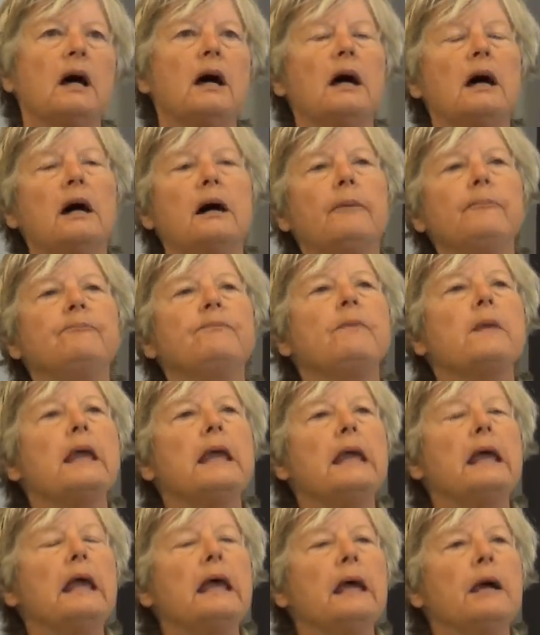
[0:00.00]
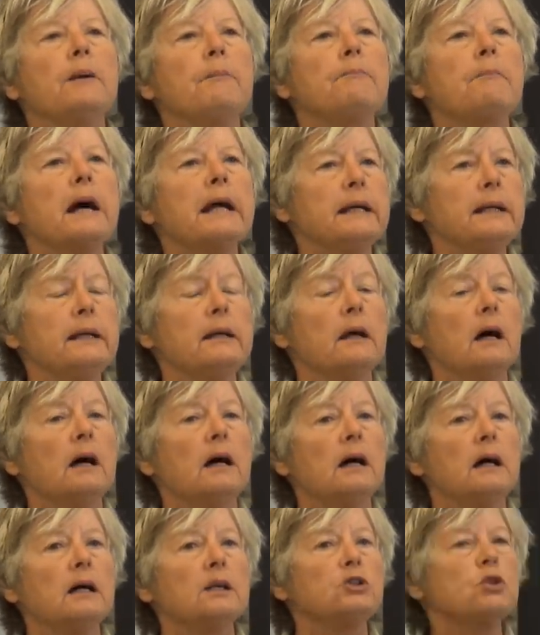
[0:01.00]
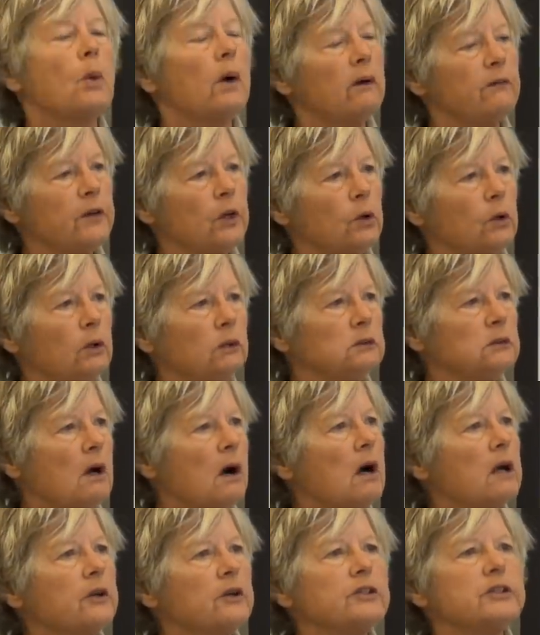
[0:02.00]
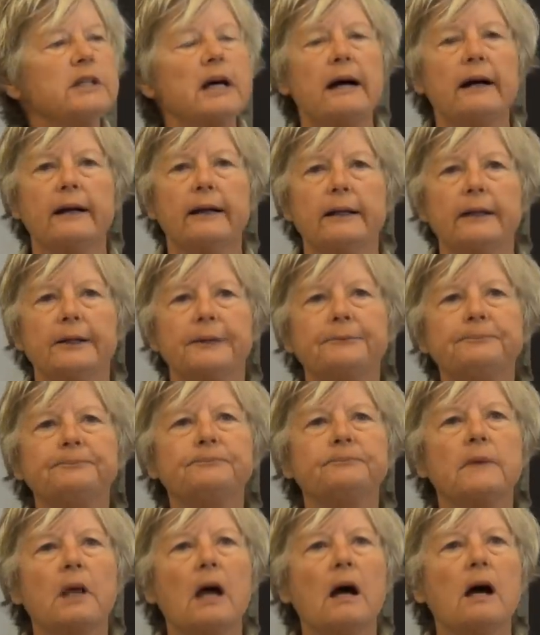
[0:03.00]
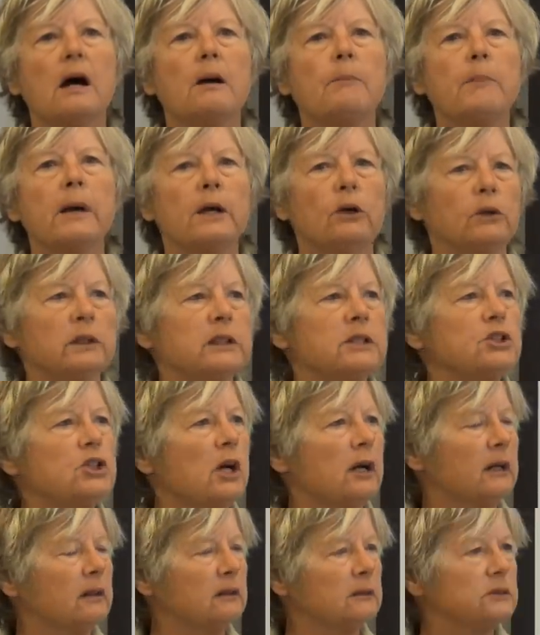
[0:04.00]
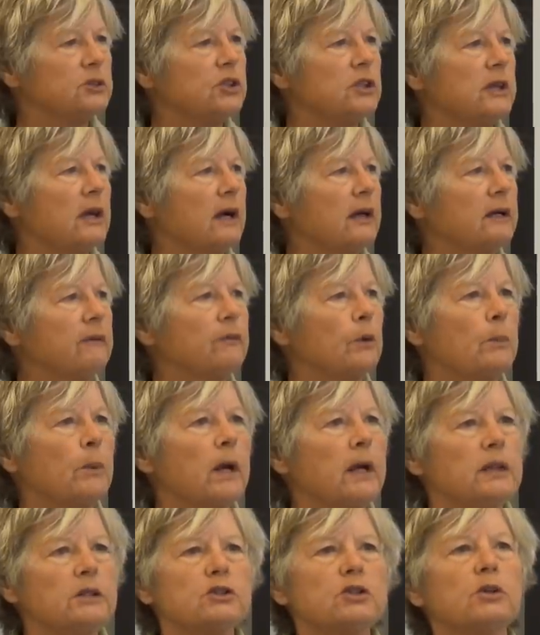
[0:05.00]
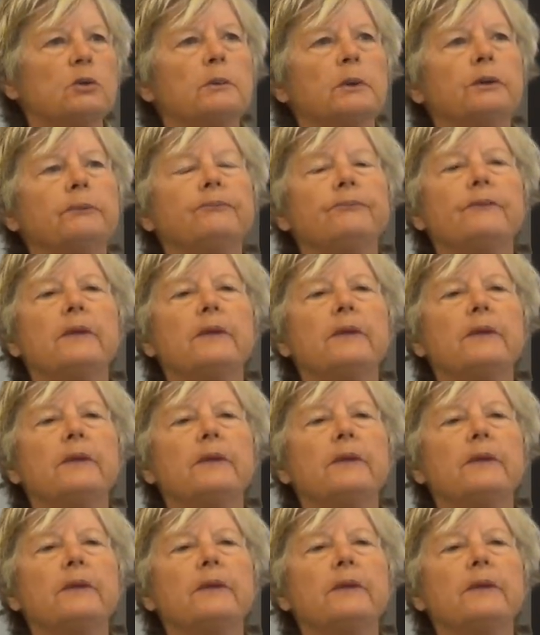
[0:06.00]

Um, my uh, 12-year-old daughter died, uh, my only child. She died of a brain tumor.